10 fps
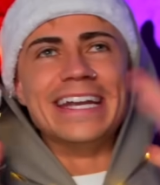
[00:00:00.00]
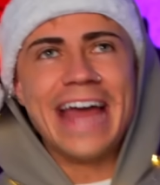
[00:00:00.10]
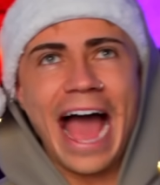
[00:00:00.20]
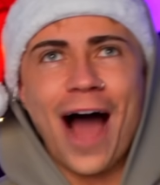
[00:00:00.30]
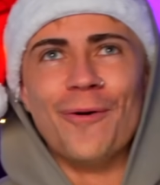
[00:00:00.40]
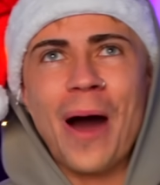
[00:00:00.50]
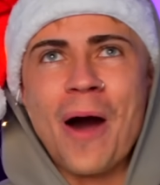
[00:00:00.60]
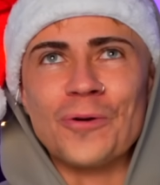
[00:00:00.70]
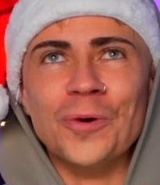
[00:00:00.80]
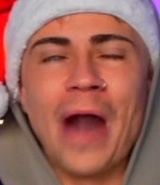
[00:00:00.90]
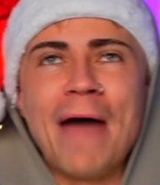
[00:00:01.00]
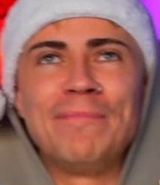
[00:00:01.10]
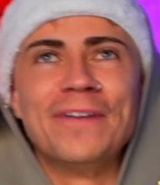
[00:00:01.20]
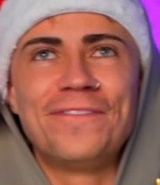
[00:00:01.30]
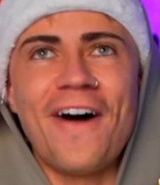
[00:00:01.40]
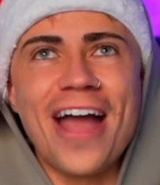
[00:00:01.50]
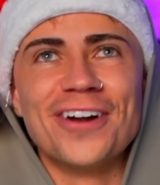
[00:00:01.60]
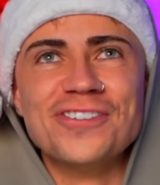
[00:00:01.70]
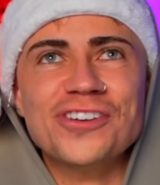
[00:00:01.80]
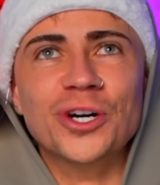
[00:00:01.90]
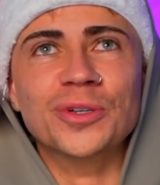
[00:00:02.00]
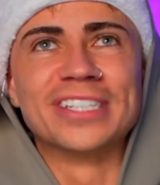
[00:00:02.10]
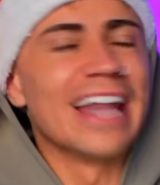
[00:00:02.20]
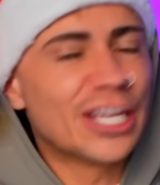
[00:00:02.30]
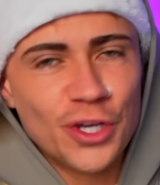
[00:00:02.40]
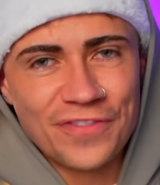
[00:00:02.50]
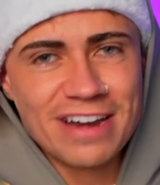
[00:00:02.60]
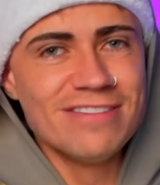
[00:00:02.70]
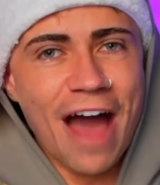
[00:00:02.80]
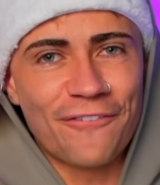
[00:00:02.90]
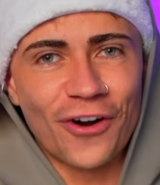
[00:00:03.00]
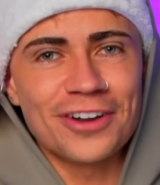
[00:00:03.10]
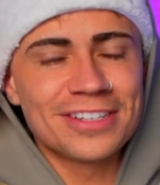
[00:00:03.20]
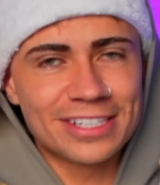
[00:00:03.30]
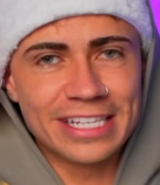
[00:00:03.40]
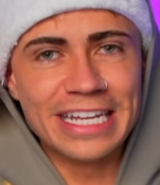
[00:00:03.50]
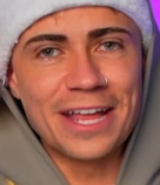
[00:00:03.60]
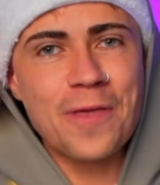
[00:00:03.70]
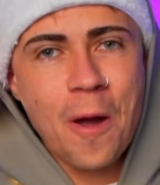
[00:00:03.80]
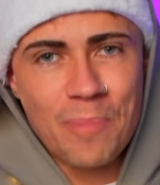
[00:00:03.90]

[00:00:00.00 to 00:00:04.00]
Now, rapid fire news like you've never seen it